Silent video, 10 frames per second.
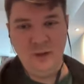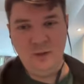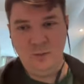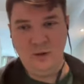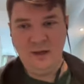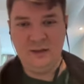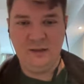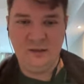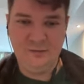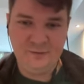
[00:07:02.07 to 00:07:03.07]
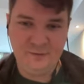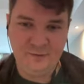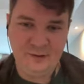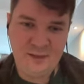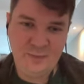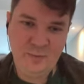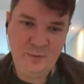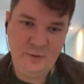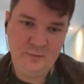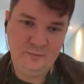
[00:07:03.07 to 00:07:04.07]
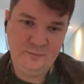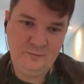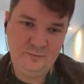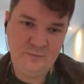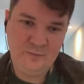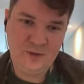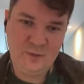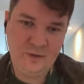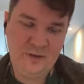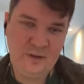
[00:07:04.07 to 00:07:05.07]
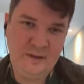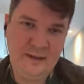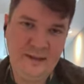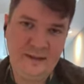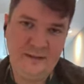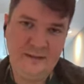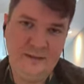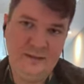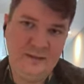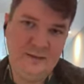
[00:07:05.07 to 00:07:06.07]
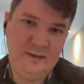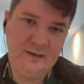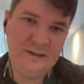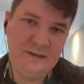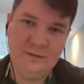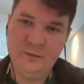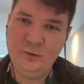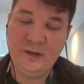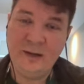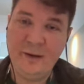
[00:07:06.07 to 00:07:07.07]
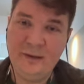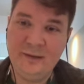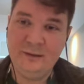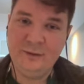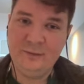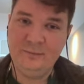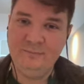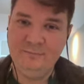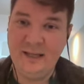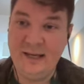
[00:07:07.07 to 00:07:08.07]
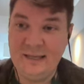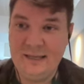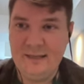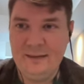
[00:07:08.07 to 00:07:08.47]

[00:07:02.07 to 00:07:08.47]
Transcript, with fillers: but if less people keep it till the end it will recommend it less